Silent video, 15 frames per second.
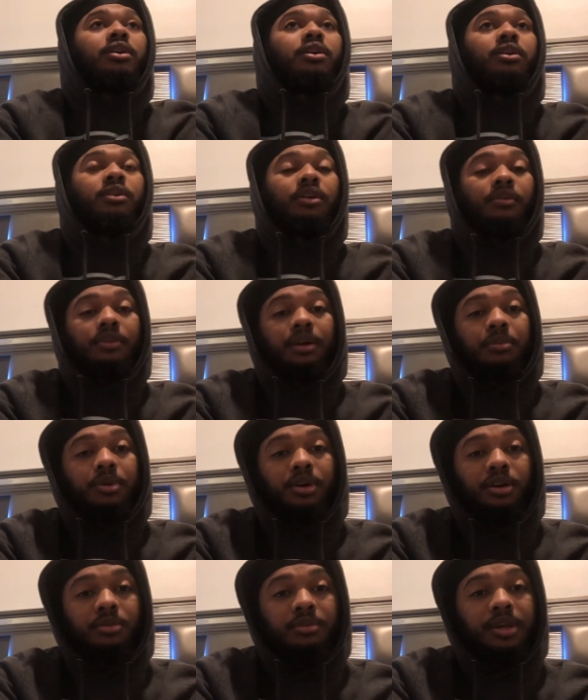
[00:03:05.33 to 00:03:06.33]
or i
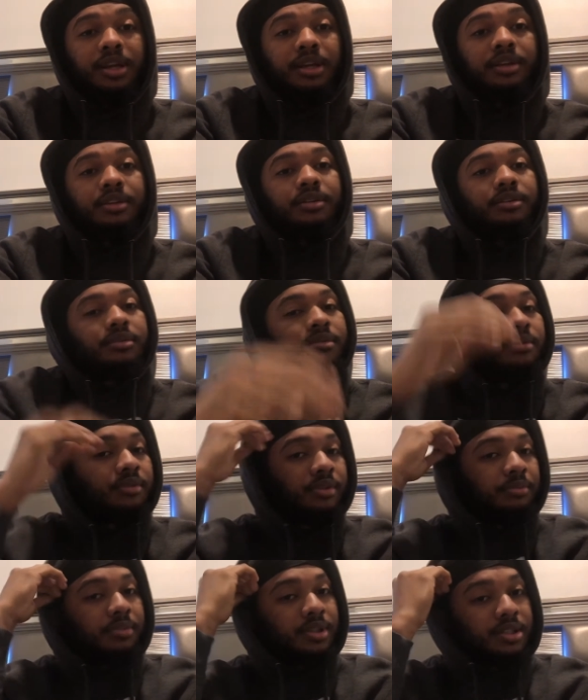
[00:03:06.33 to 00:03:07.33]
become late
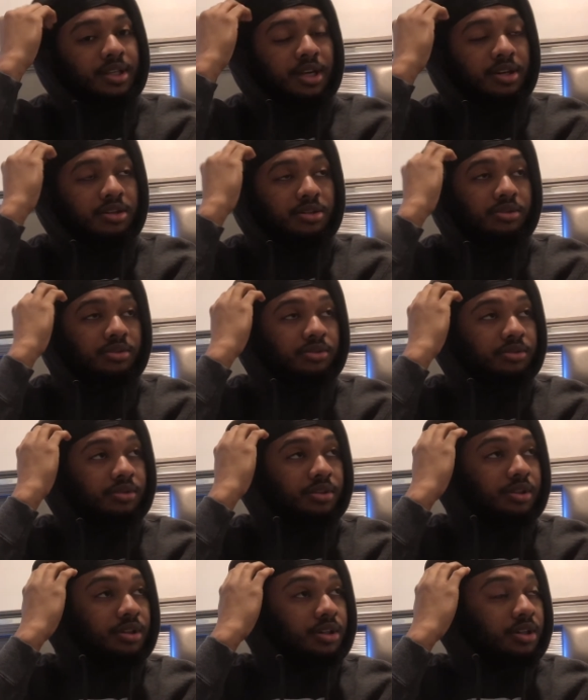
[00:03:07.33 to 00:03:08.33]
schedule,
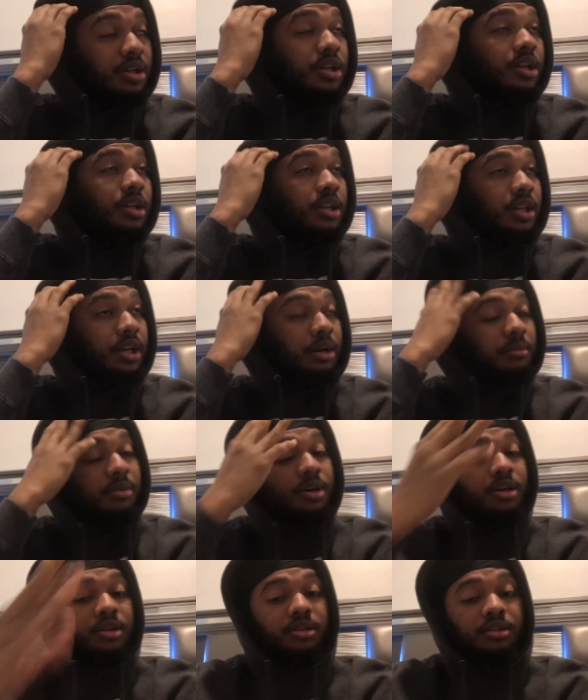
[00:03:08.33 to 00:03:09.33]
then I'm
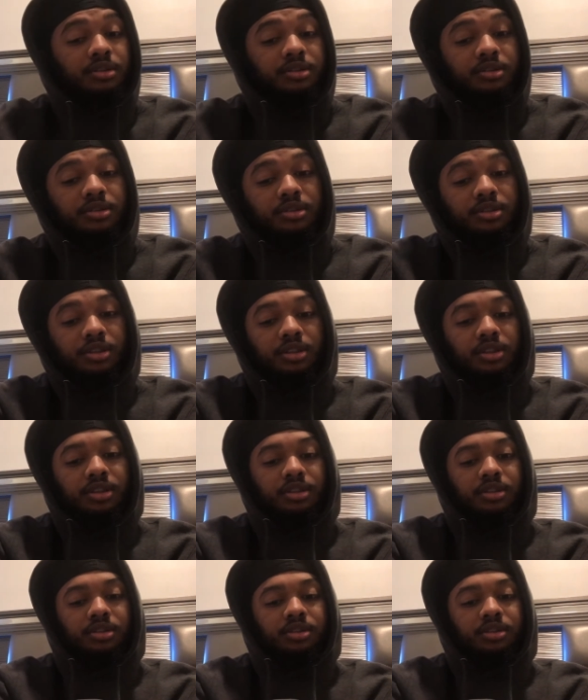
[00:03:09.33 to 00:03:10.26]
gonna start it.